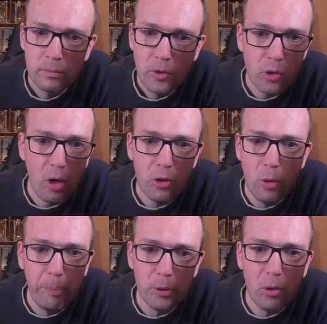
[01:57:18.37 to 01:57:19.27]
So you
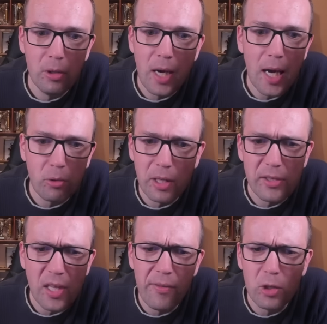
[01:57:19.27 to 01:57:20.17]
put your knight on
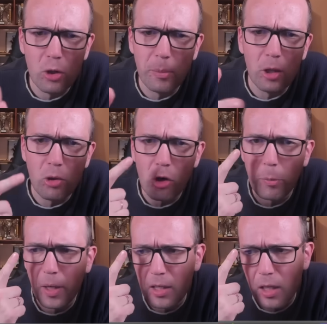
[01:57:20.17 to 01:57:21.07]
e7. You're about to
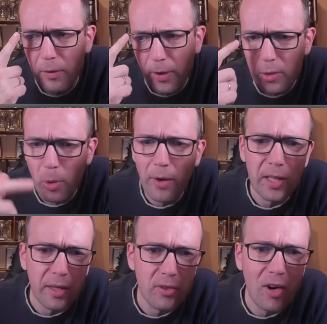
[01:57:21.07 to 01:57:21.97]
occupy the d5 square.
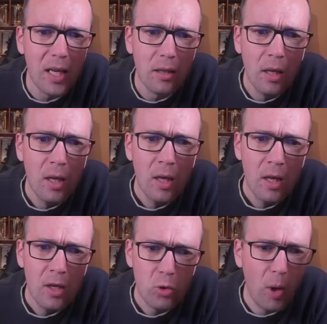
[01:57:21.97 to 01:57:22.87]
Everything is great.
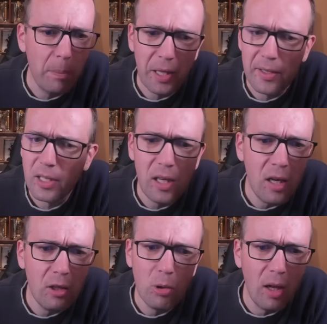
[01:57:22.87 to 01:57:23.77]
So white plays
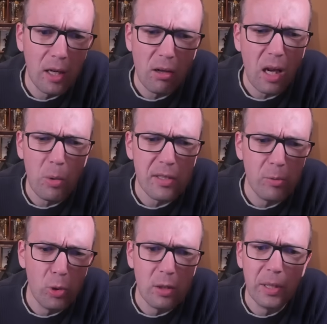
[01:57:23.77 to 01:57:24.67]
here. You're like, okay, what's
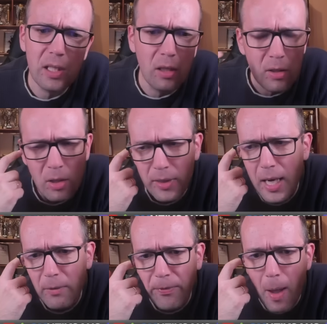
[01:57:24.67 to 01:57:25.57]
the big deal? Knight
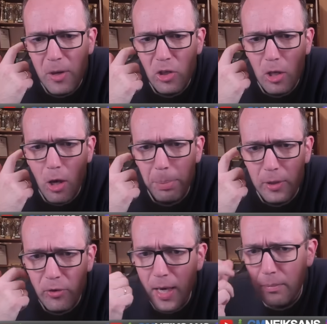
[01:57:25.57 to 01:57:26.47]
e5, mission
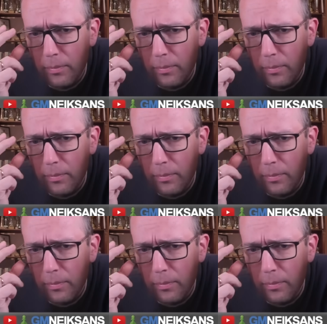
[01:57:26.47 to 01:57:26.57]
accomplished, right?